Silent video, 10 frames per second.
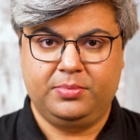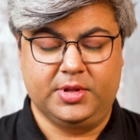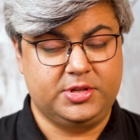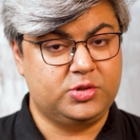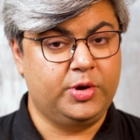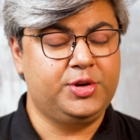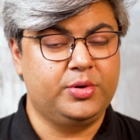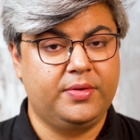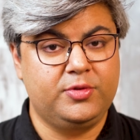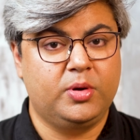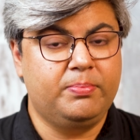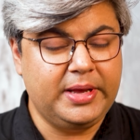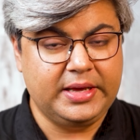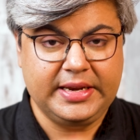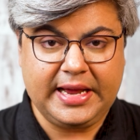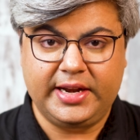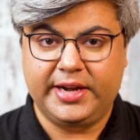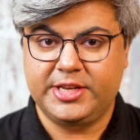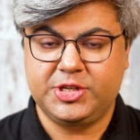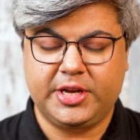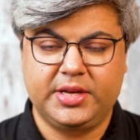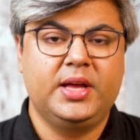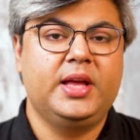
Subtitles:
This is going to give you a big reality check